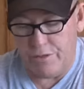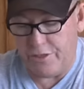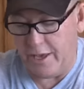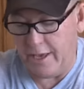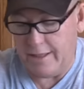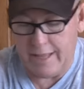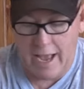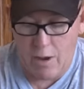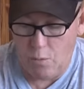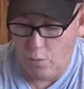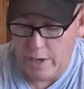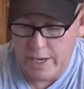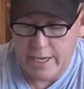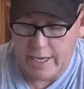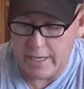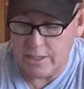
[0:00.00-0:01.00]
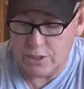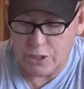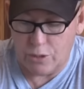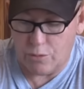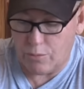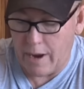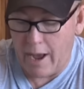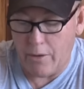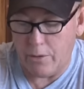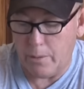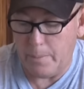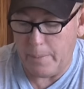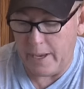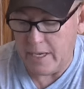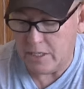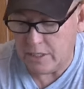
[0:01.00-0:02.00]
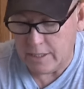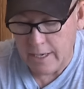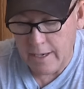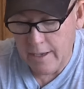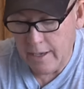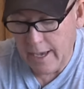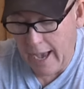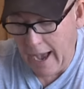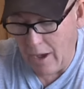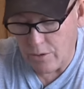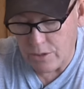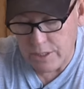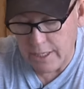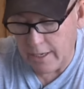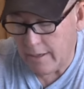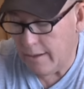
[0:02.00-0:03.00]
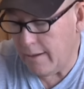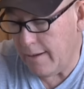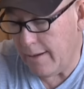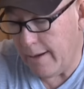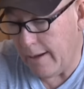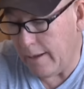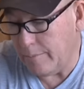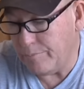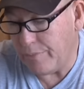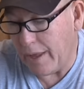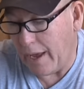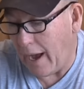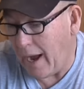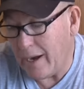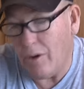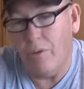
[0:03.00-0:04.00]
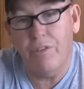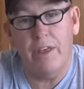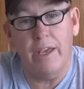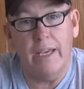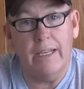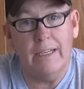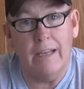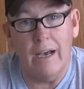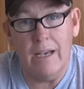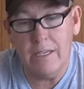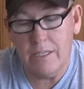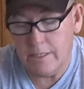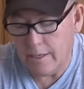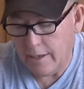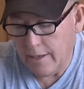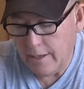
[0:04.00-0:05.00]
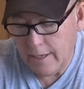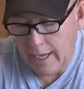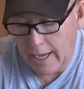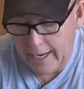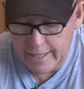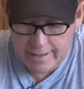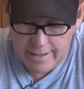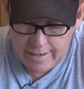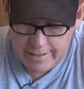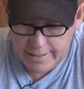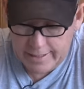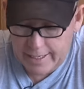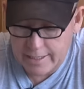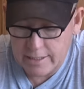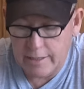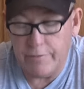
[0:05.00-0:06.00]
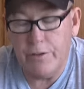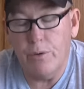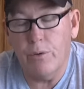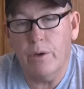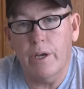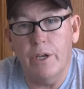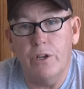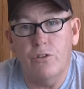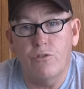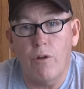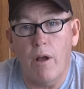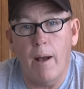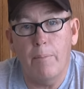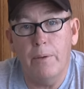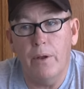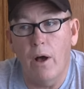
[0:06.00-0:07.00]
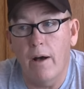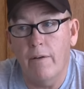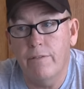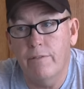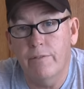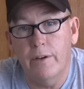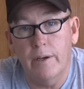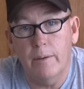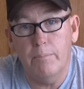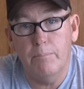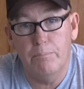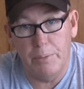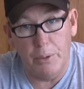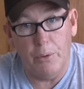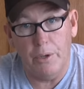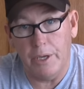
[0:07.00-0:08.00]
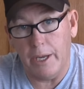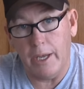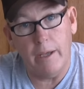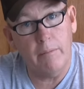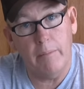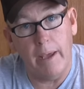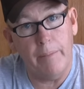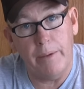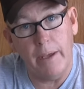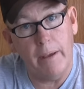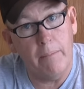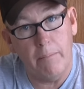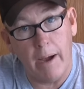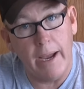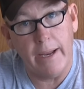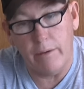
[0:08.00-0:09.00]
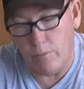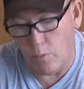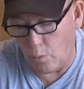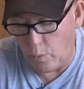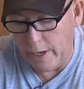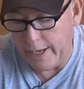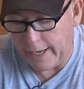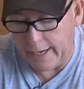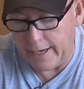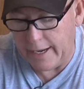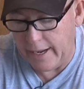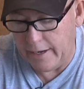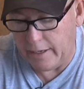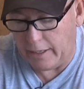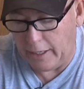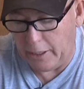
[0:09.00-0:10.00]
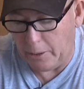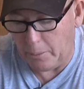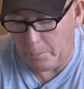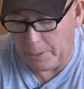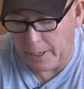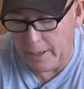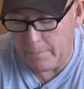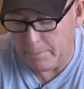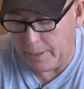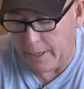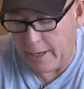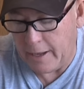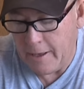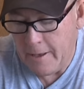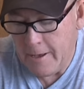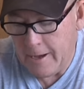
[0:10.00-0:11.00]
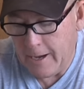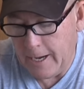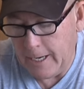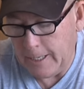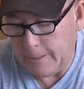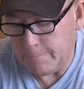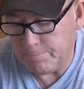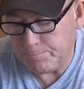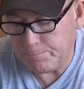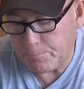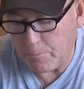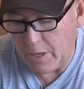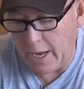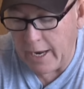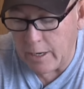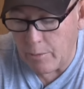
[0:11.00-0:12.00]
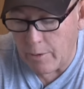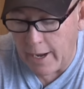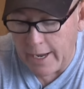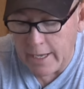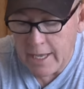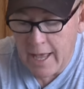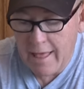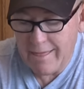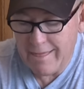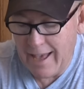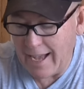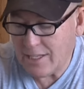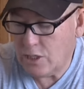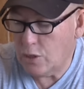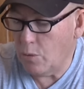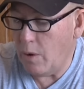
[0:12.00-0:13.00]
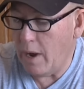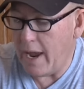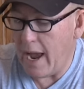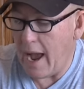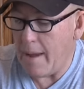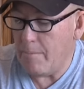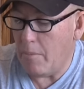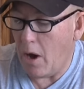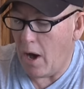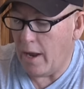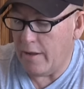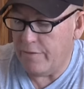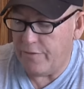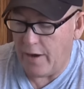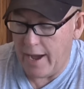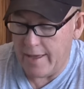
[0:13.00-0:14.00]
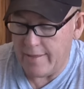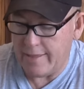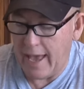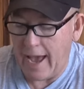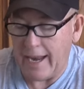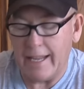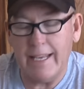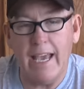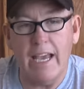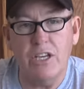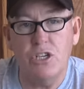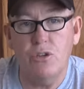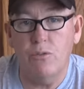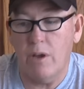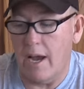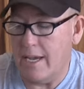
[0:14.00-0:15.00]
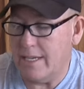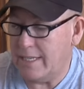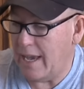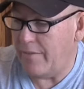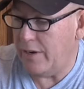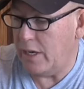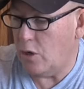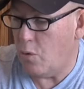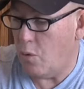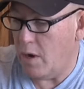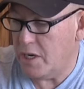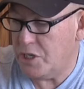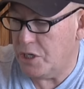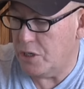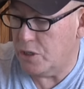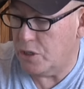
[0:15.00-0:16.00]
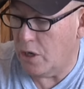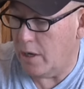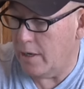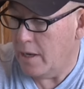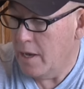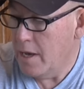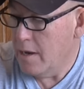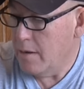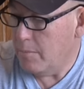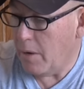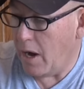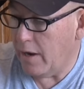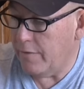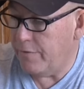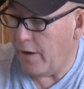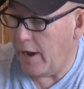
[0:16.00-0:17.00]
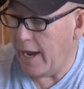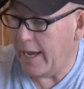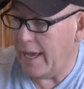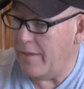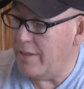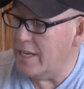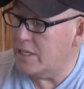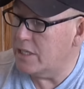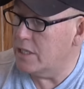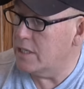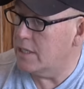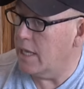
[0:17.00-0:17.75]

think that weakens the router base housing. Um, I don't think it does. I, I guess if you were going to drop it off of a building, maybe it might weaken it a little bit. But um, Anyway, that's the way I modify that in case you guys have any questions on modifying. And this is